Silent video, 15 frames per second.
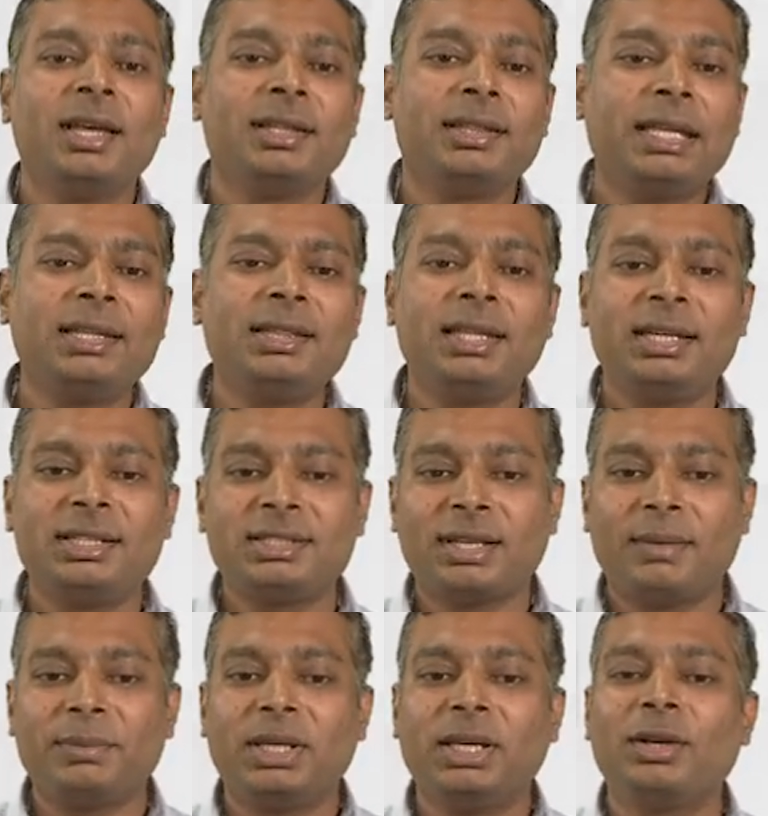Then there is
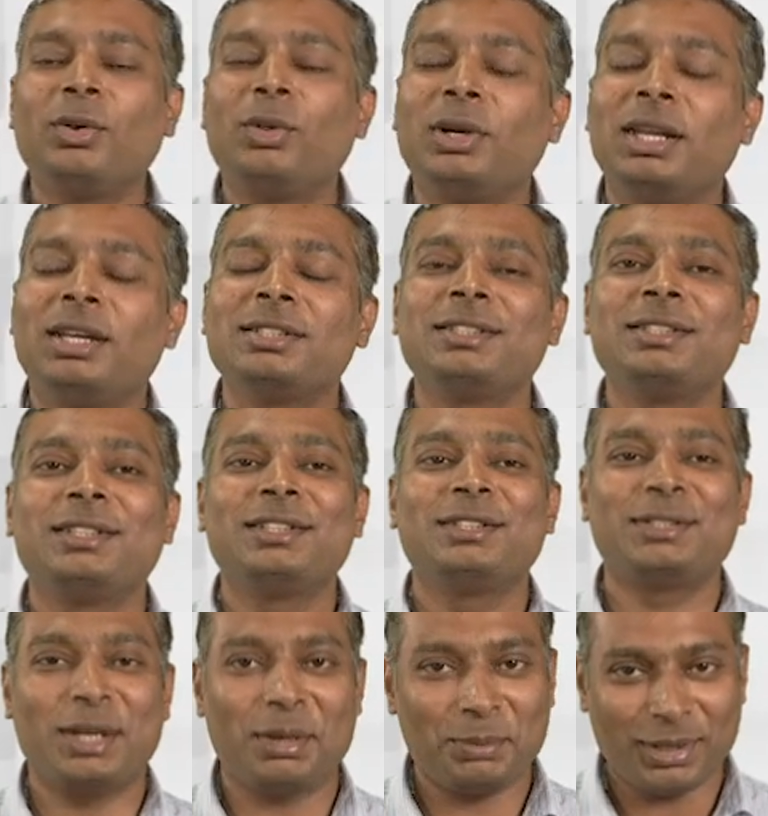something called as
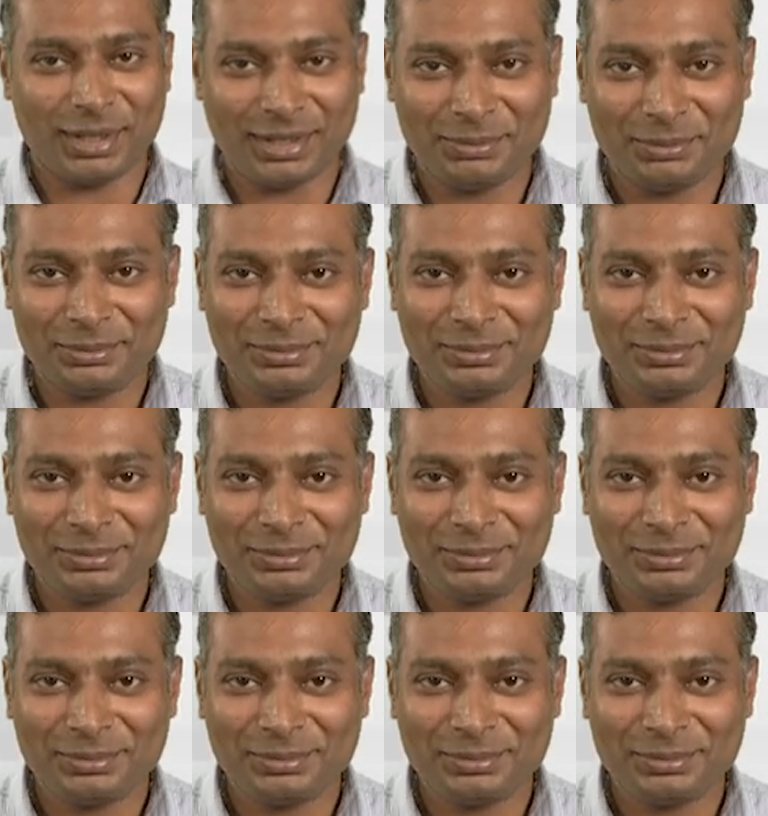stamina.